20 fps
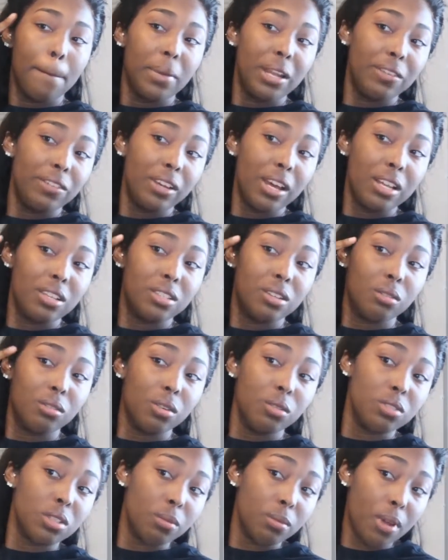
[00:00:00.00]
But if you guys don't
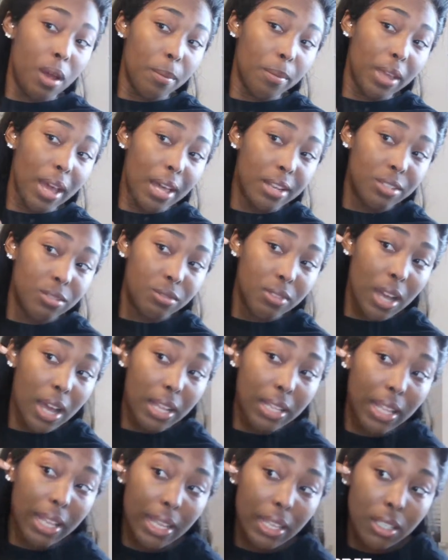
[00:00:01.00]
know something about me, I do
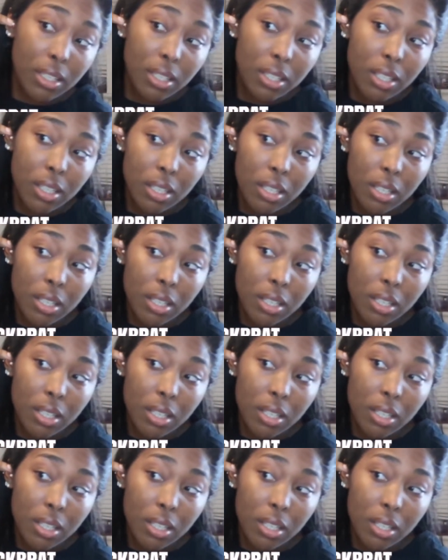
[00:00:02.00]
not like